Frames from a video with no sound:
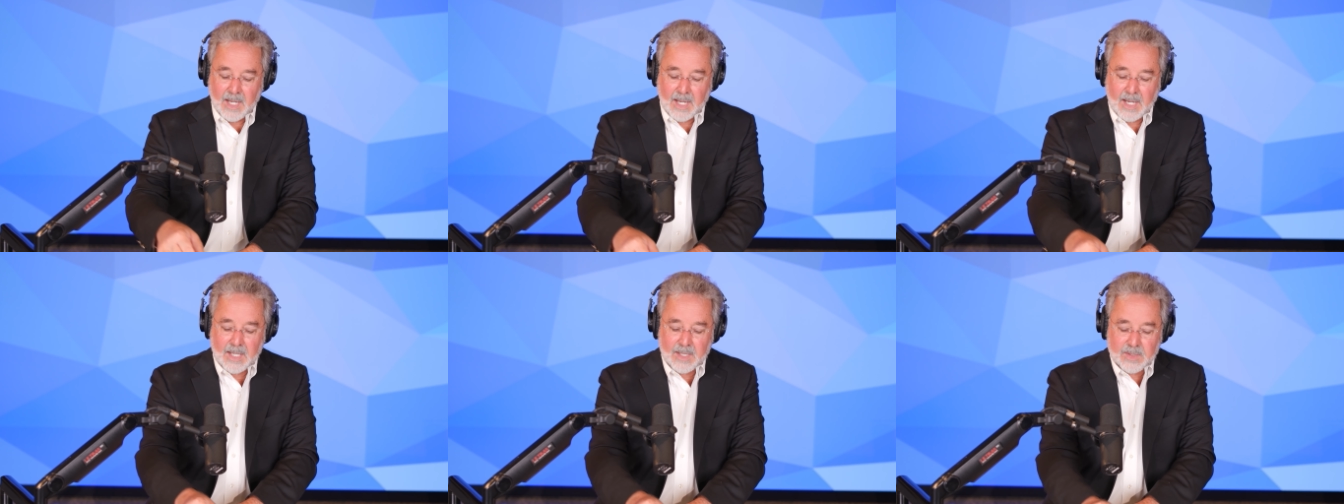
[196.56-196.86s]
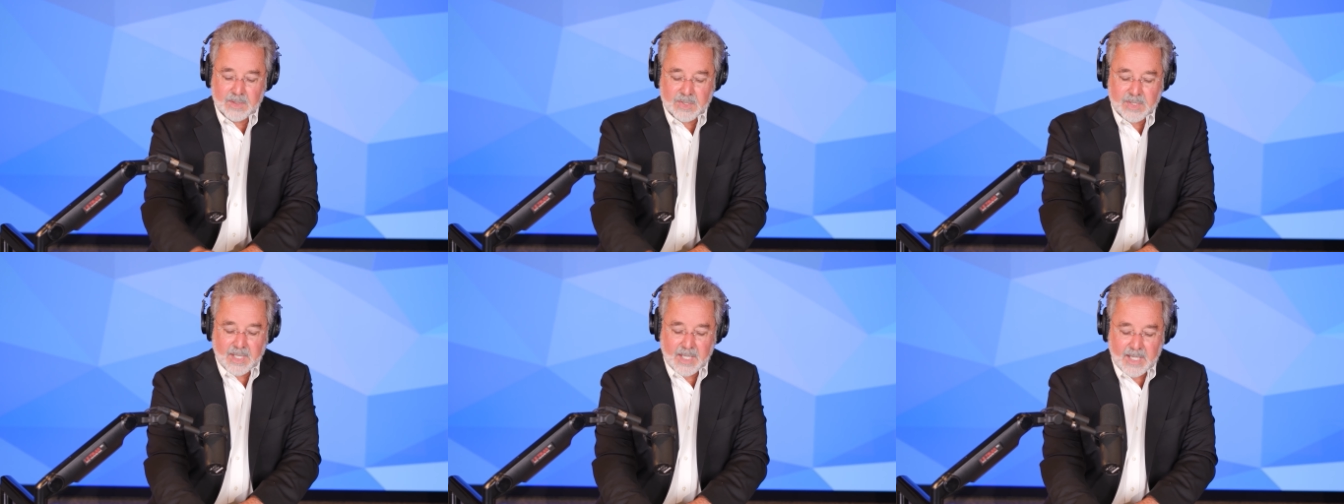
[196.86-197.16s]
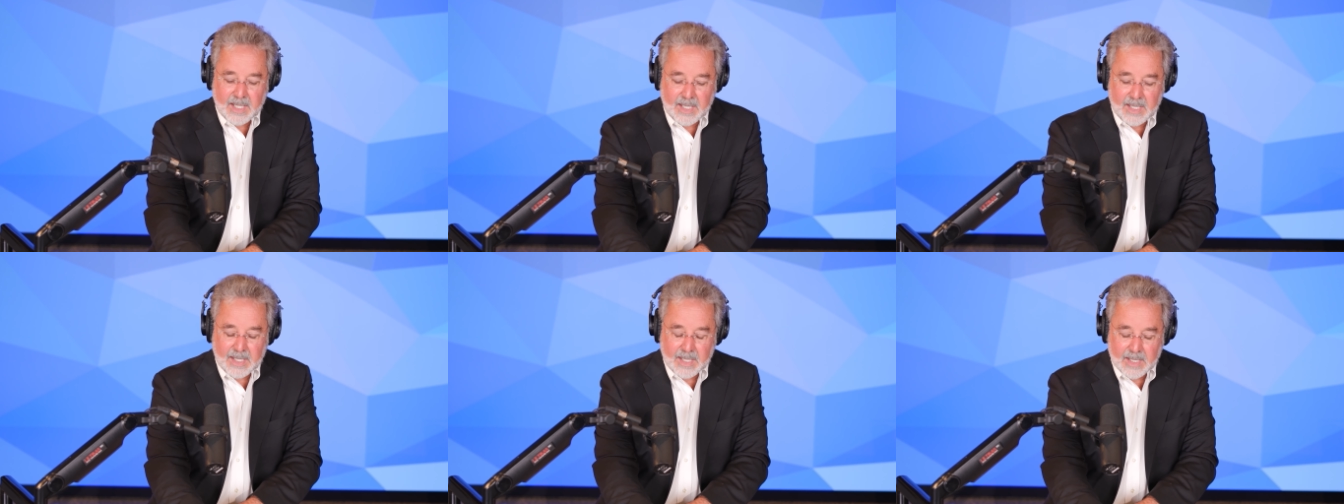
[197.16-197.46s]
and
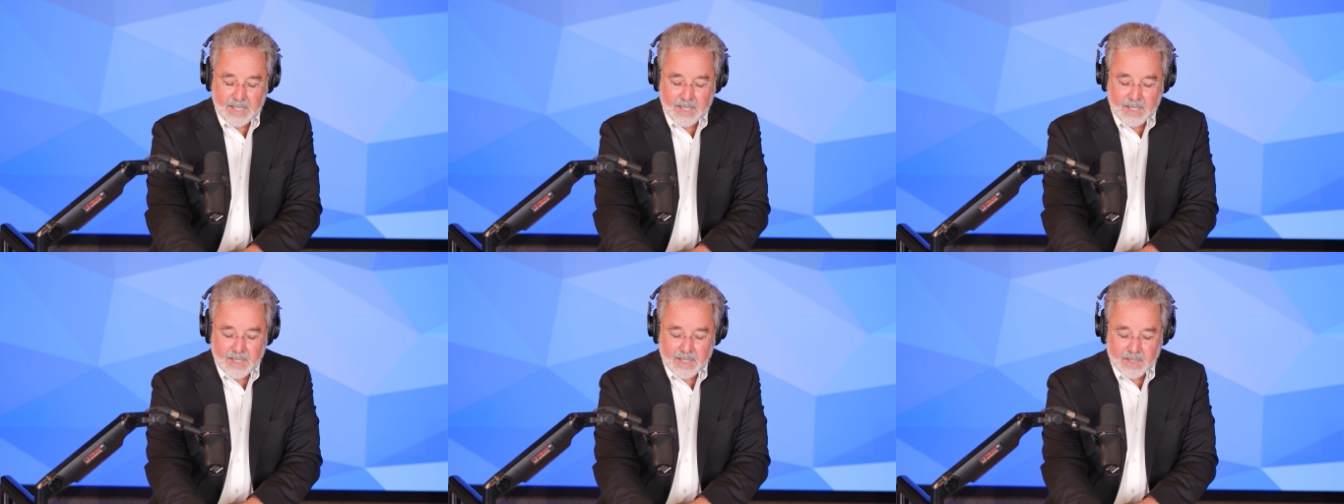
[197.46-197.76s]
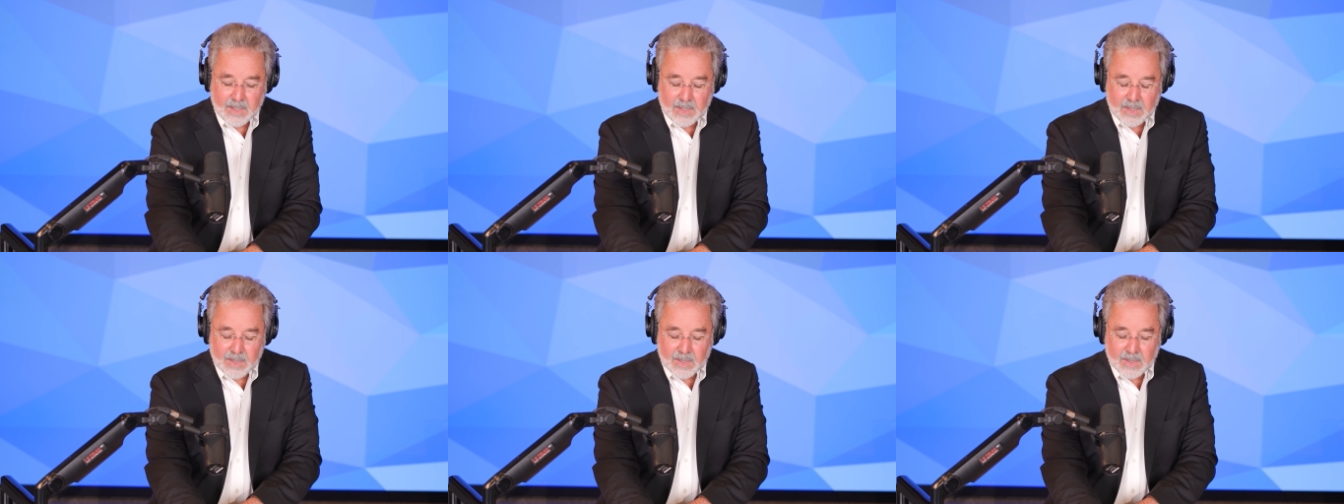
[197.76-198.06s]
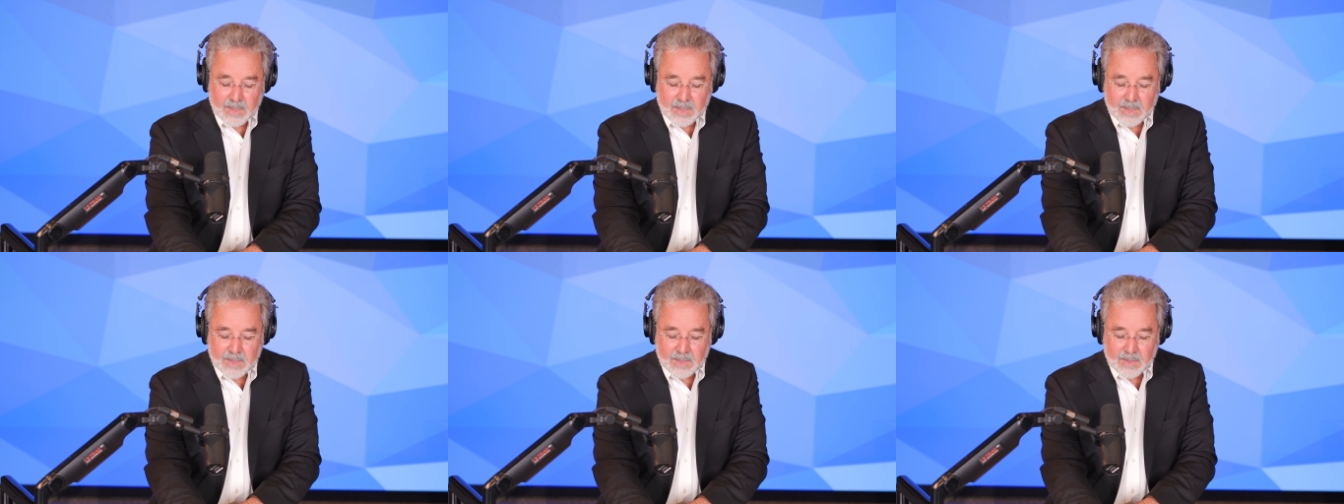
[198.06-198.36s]
say
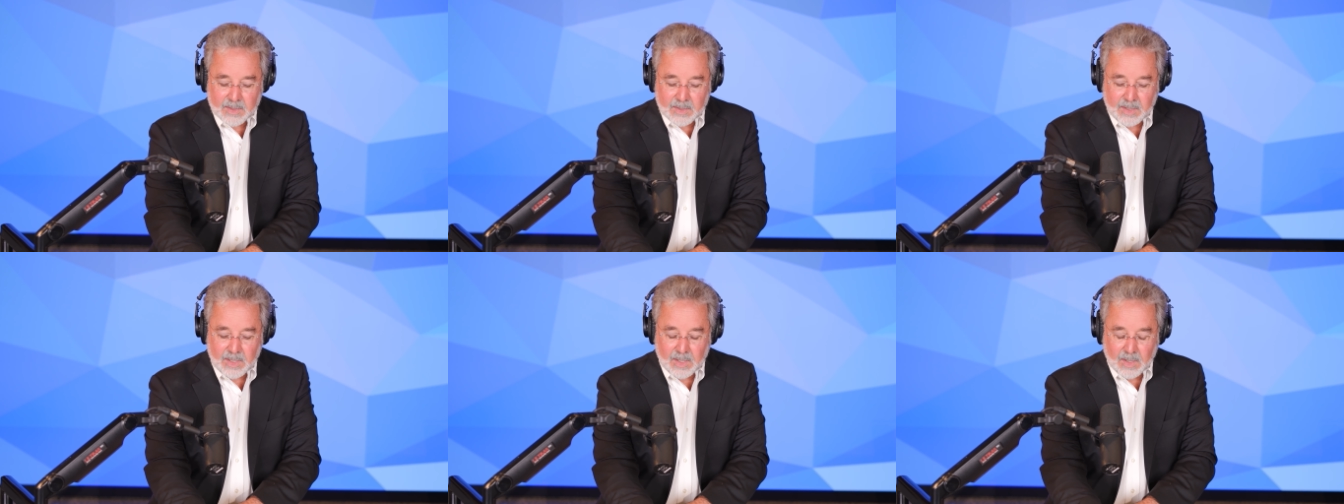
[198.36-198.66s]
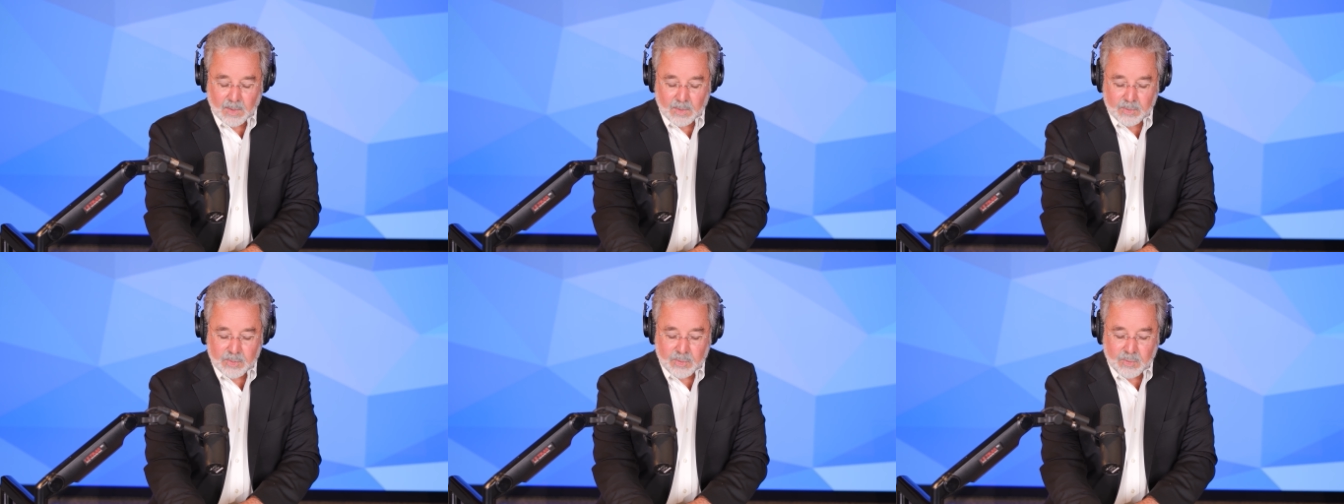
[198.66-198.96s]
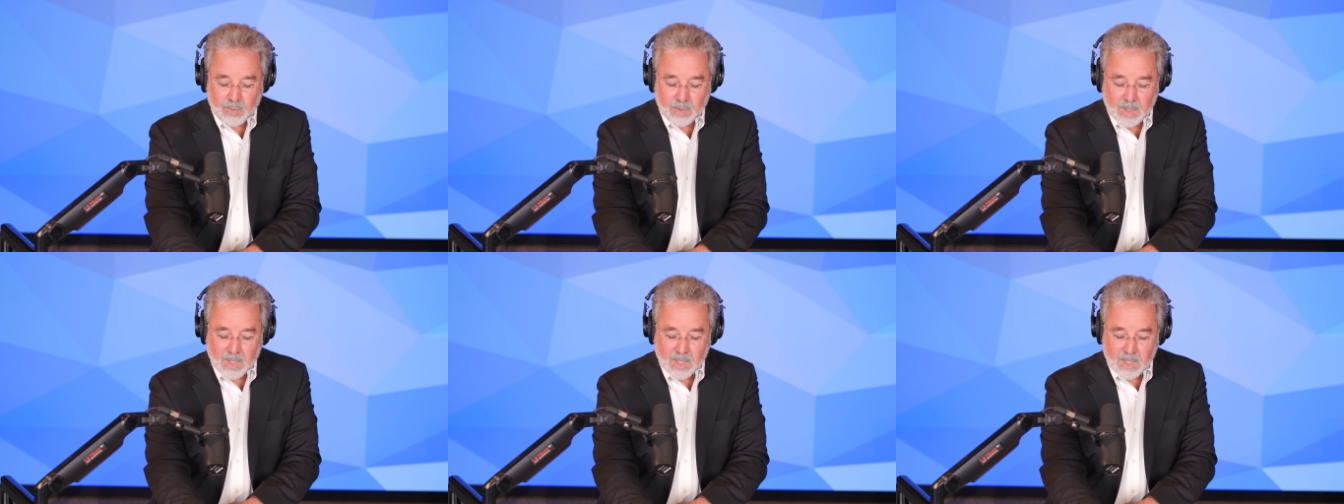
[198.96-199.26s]
you know,
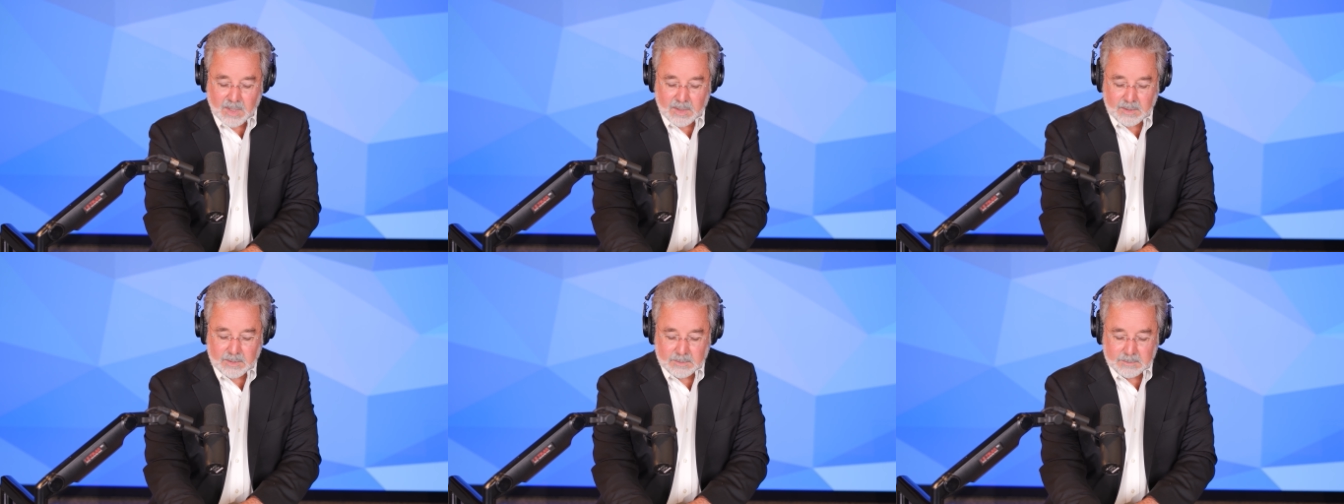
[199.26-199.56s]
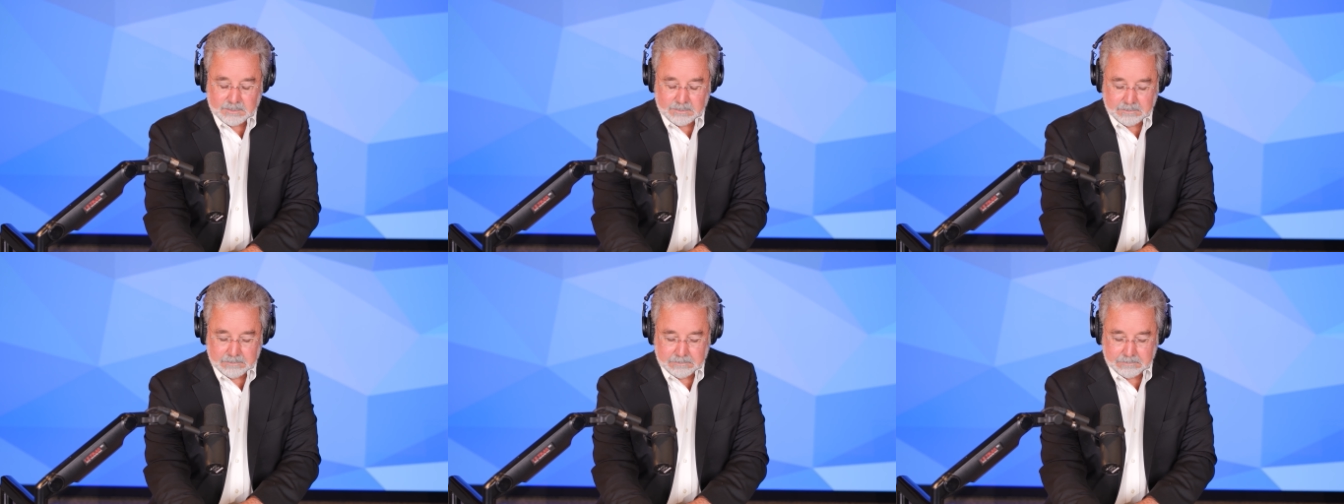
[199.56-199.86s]
strong